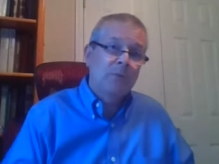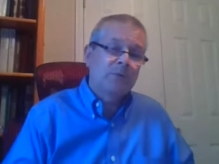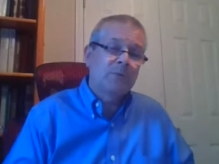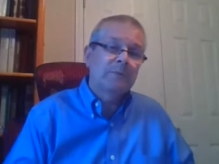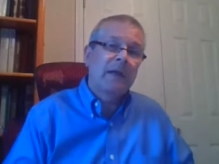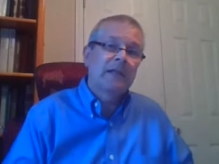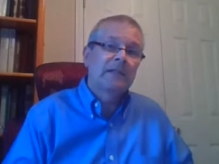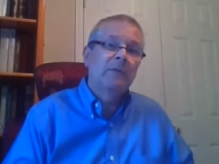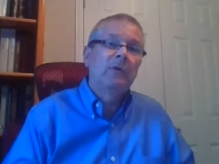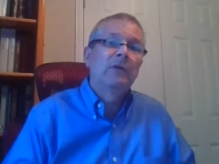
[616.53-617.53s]
was
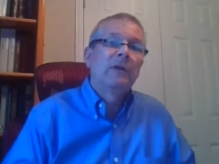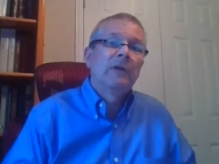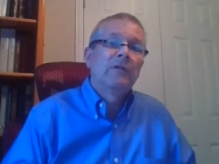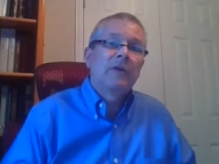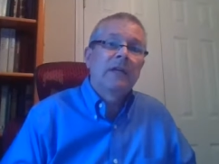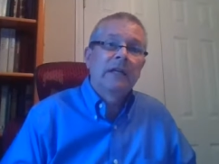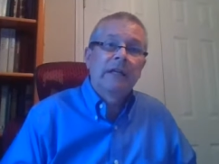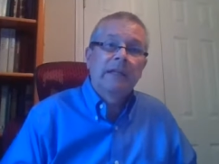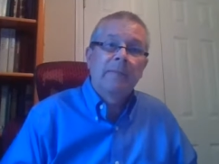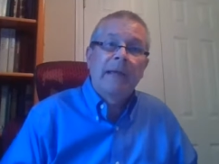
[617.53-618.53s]
responsible for
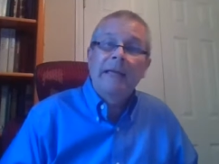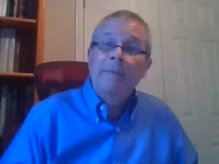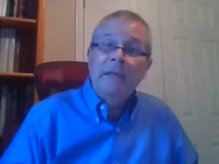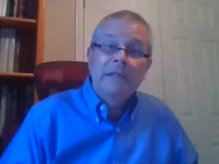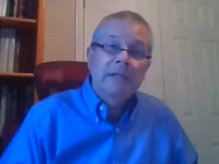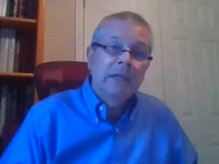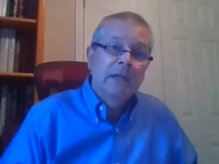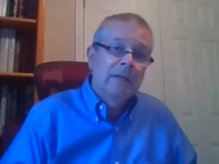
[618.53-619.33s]
killing the babies,